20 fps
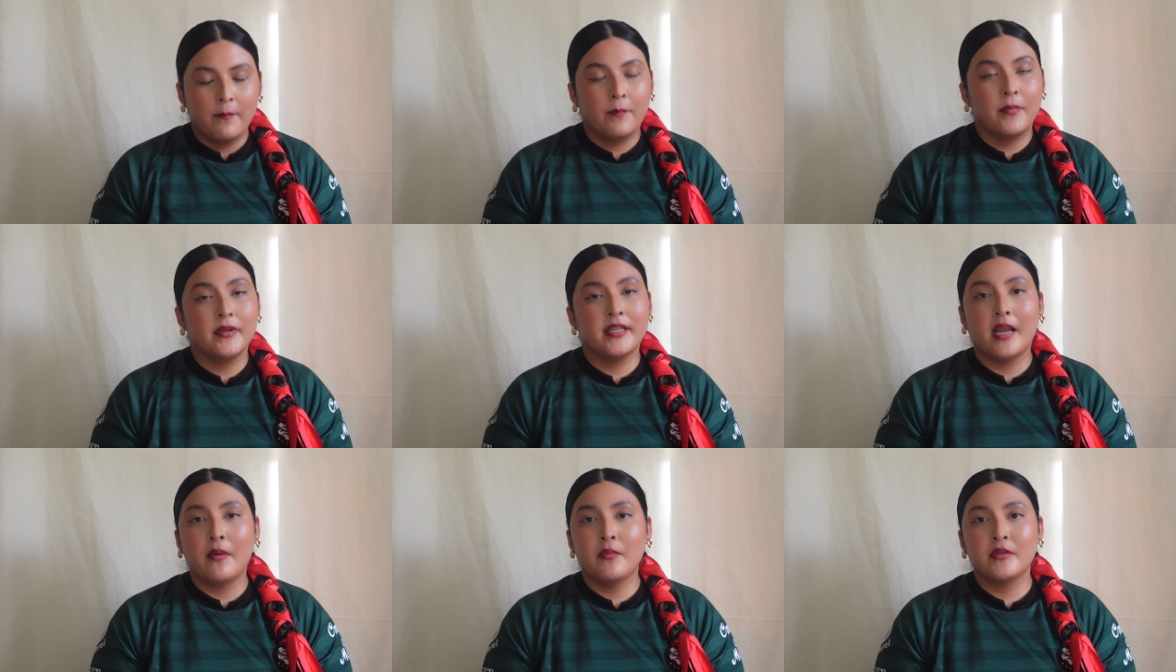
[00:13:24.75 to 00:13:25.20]

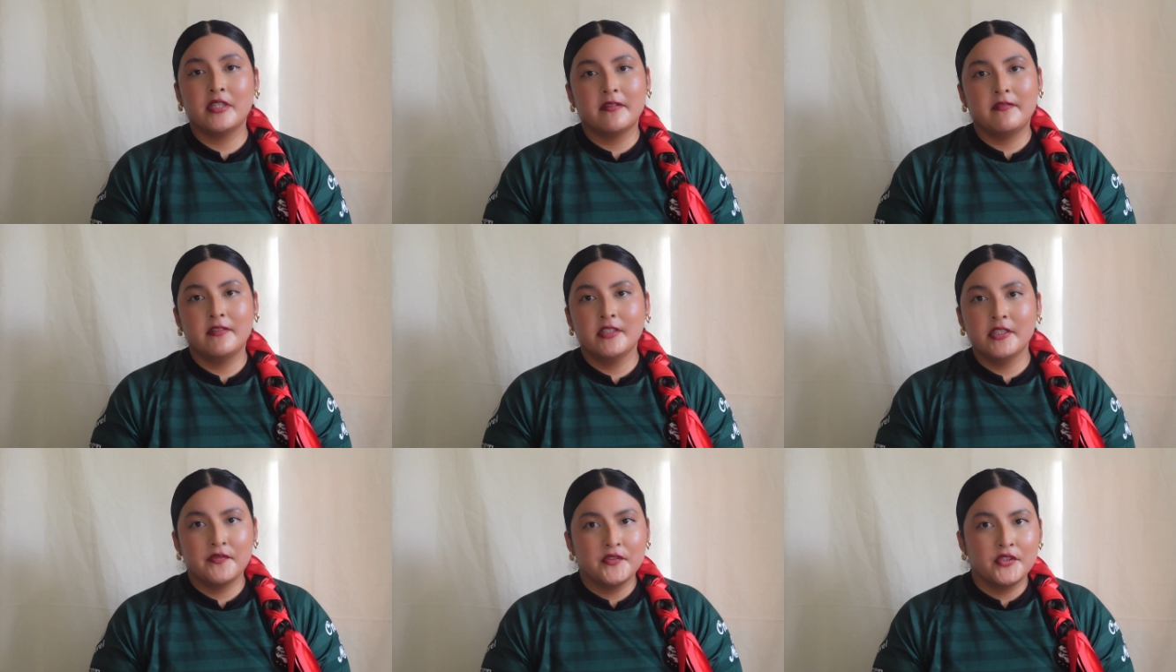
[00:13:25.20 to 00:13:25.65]
But yeah, I would
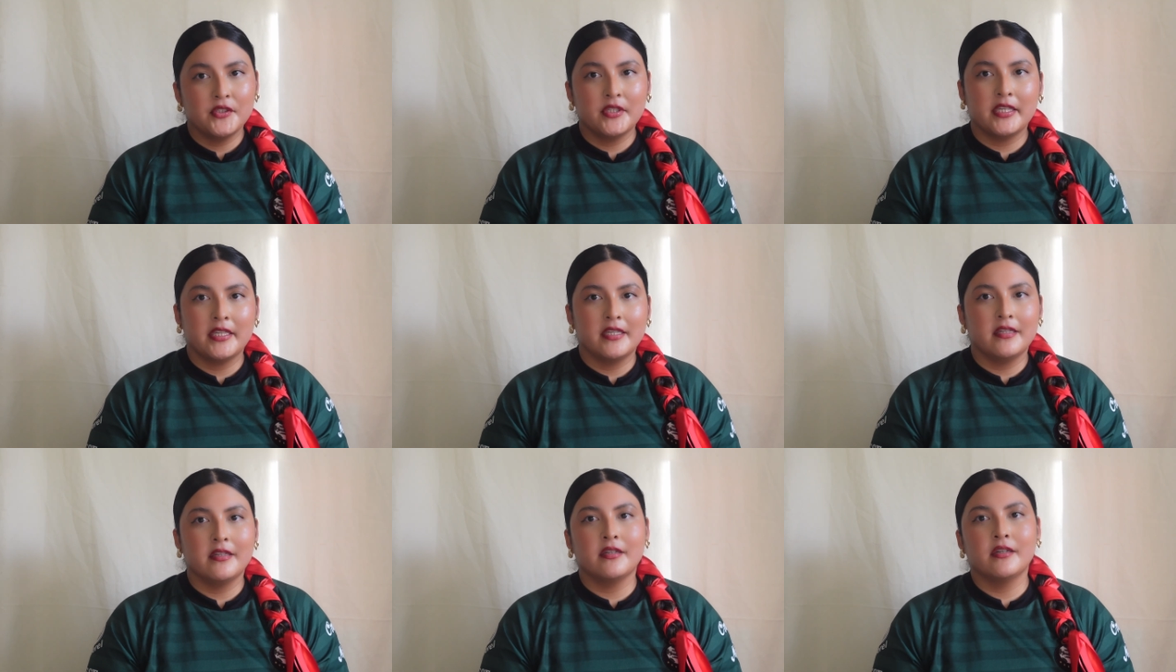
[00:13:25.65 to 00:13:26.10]
definitely love to
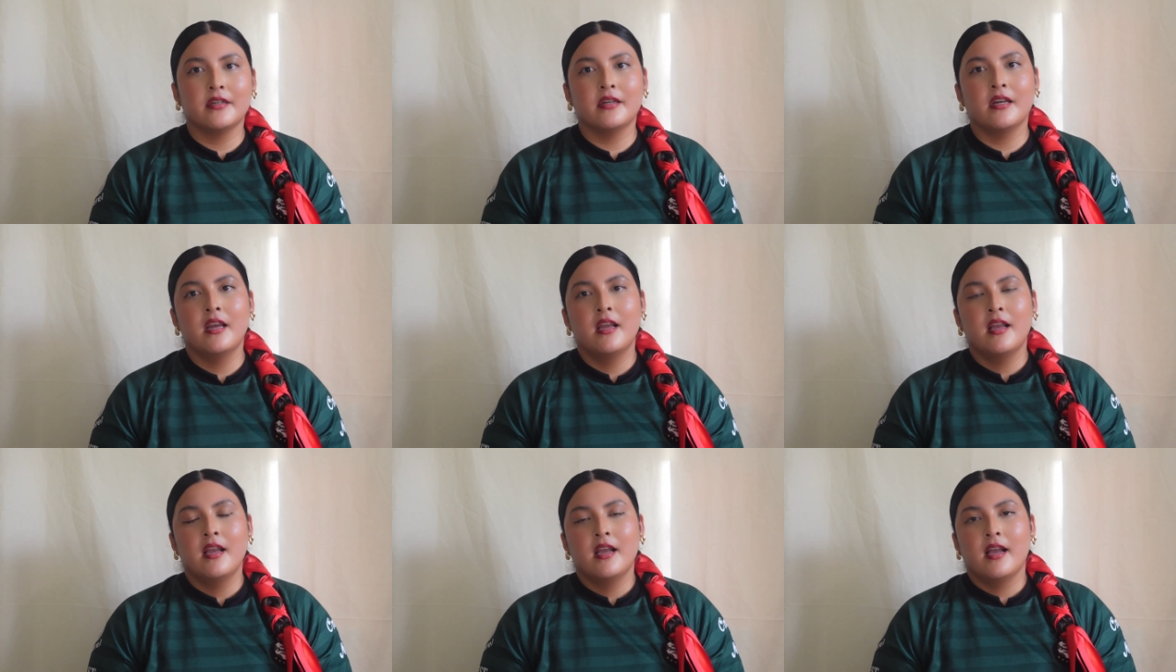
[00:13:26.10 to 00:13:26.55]
hear
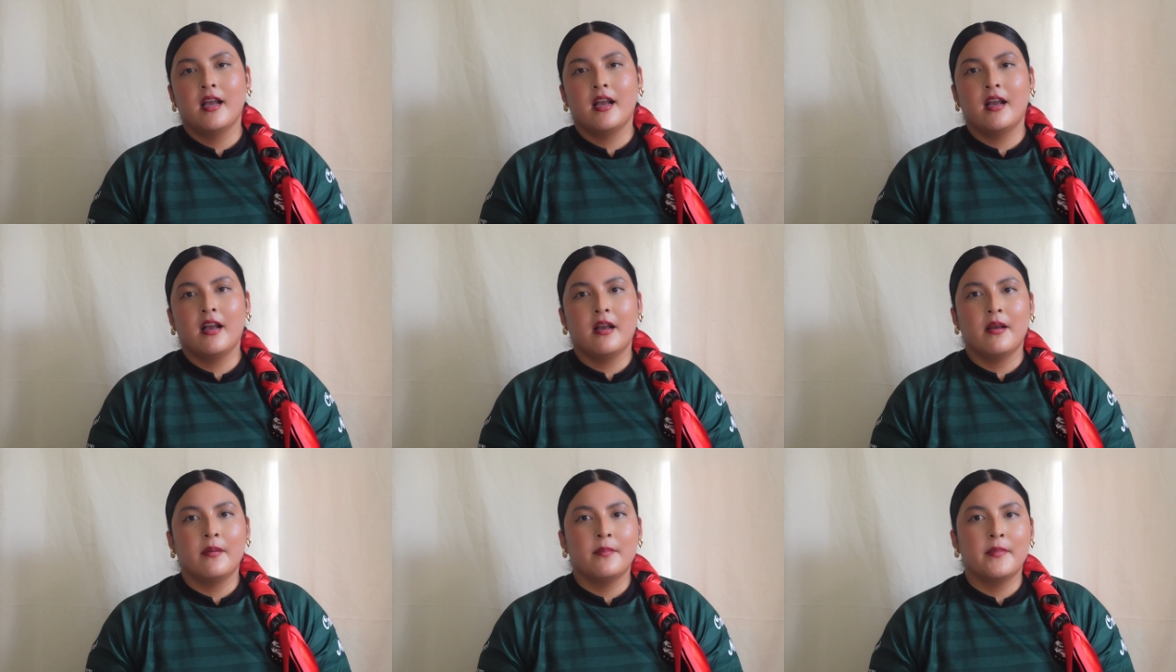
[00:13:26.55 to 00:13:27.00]

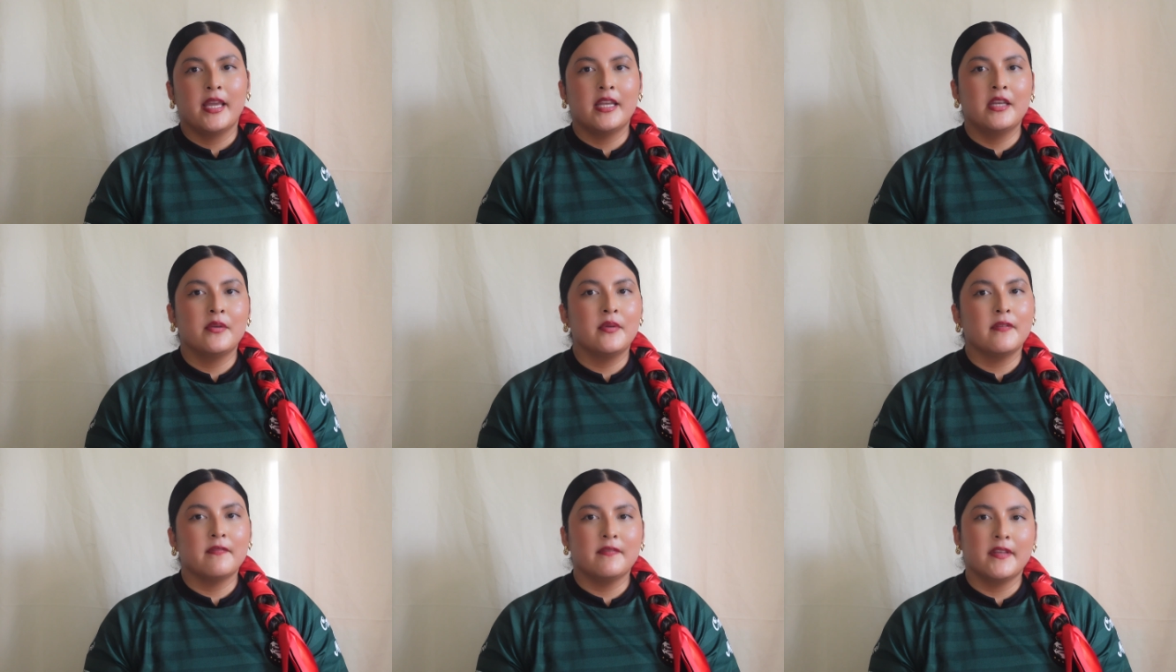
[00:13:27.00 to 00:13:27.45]

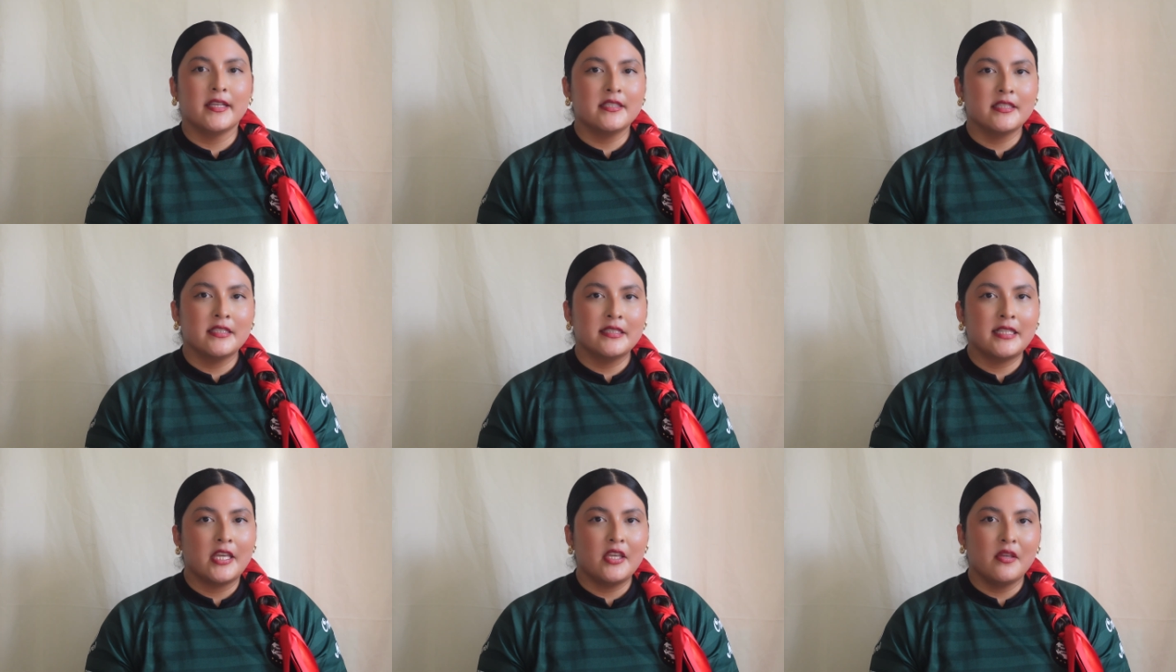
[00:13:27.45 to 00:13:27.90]
any
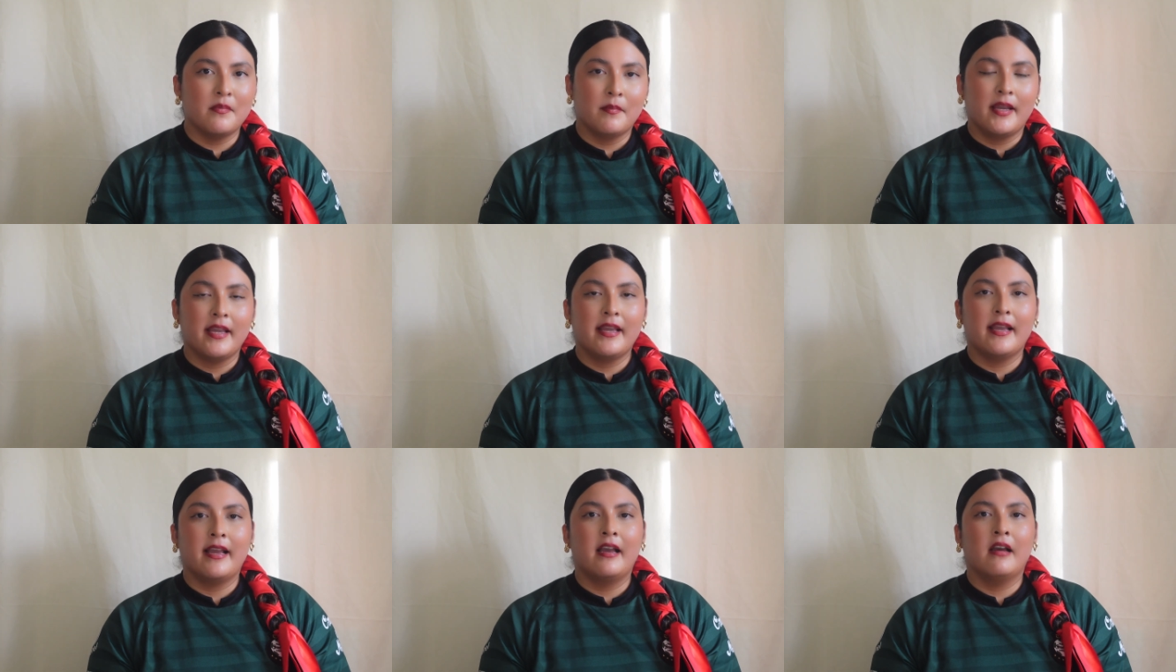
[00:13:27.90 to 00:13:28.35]
reflections that you
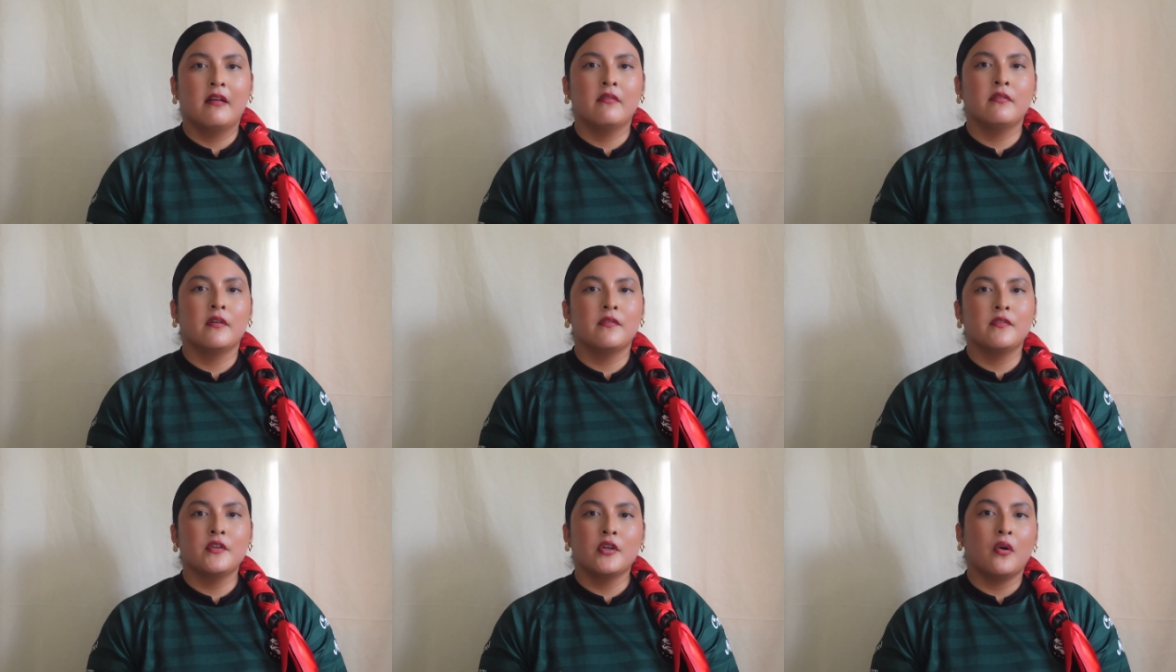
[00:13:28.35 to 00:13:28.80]
might have
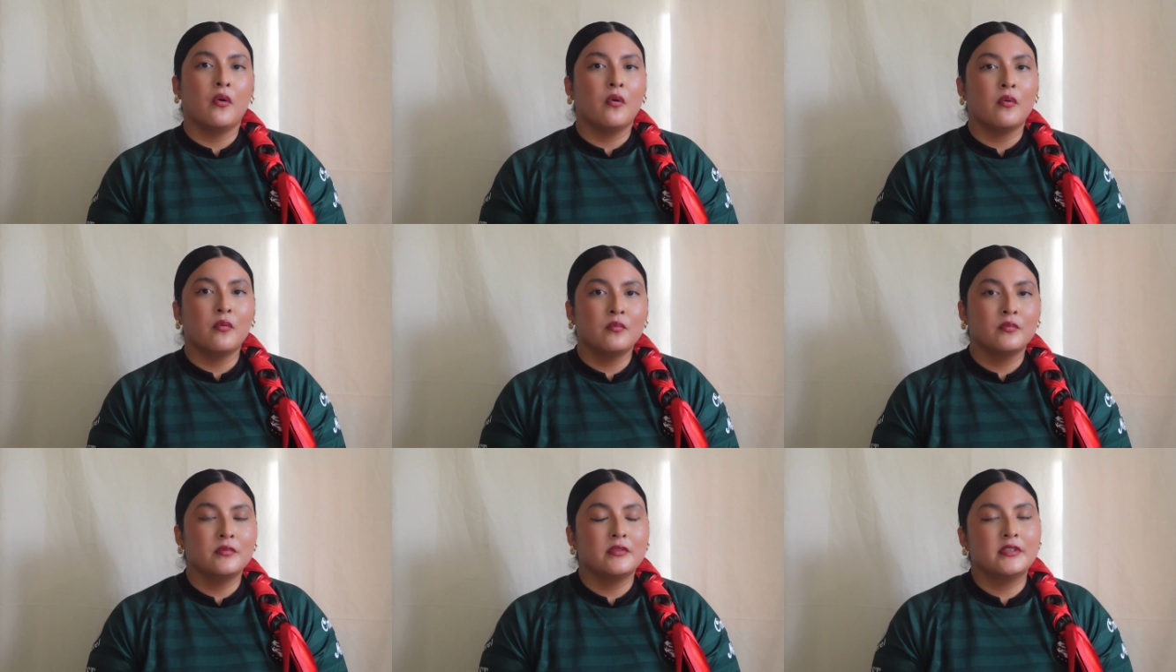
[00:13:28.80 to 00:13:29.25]
of your
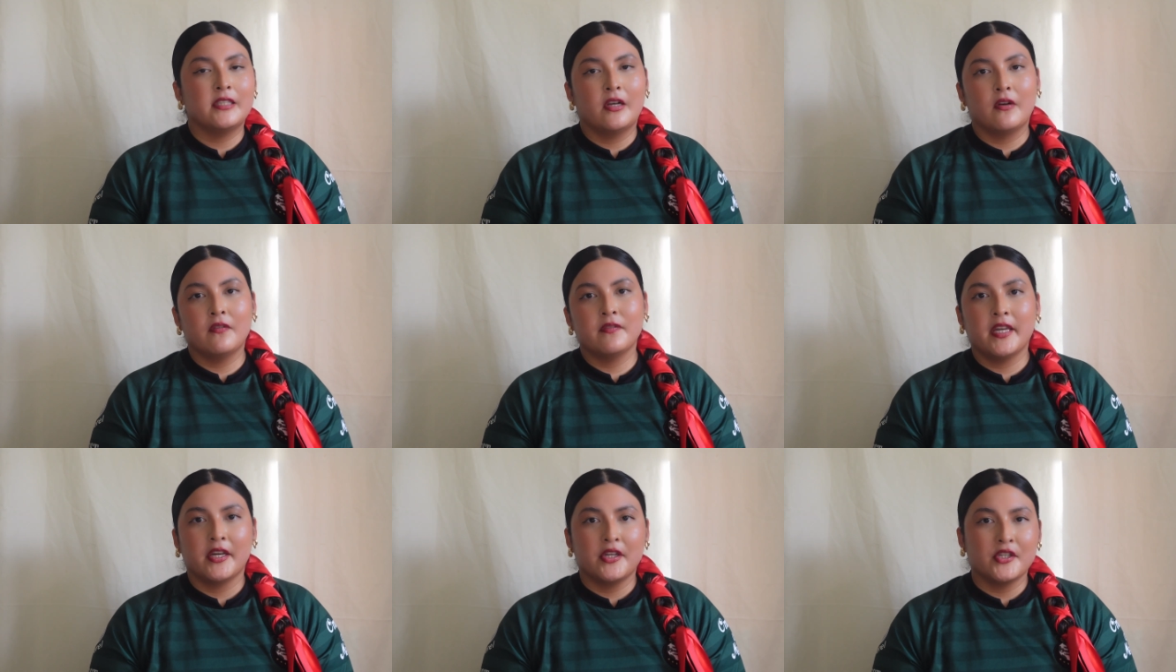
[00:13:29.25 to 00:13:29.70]
own
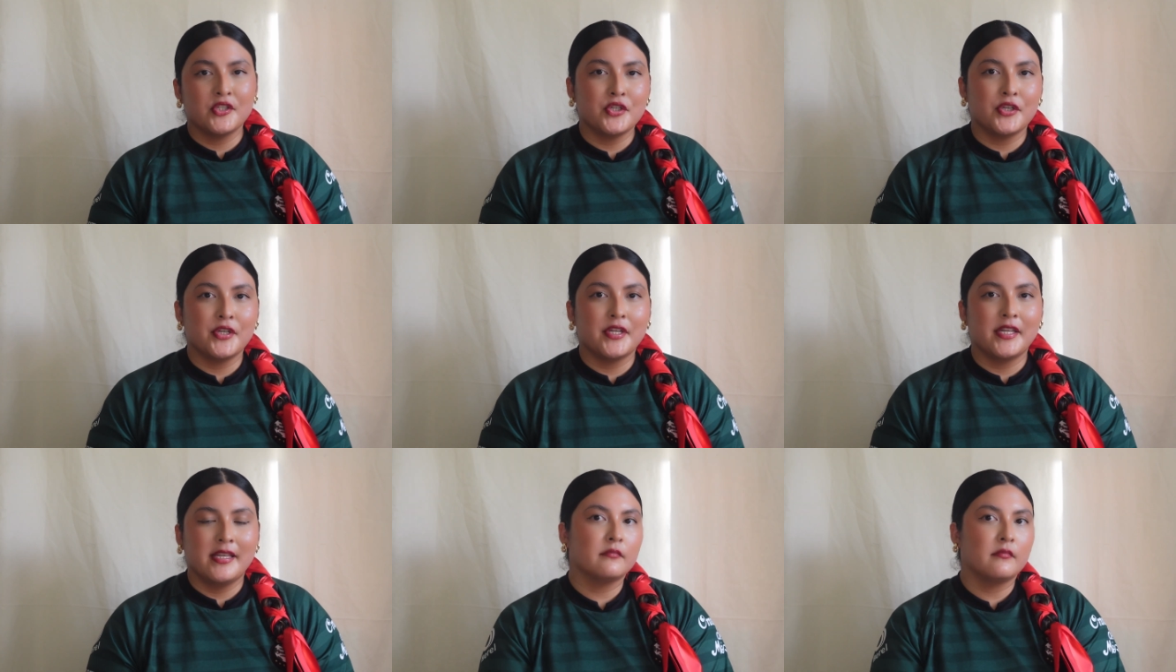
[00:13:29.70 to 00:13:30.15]
self-care
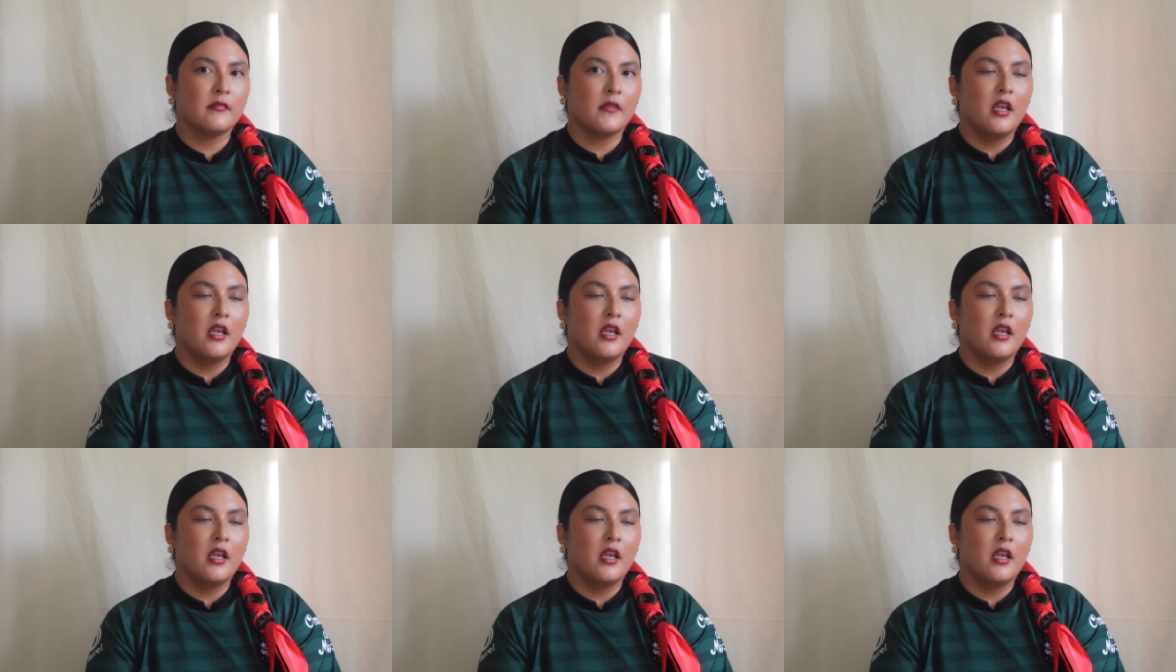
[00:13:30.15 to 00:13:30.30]
journey.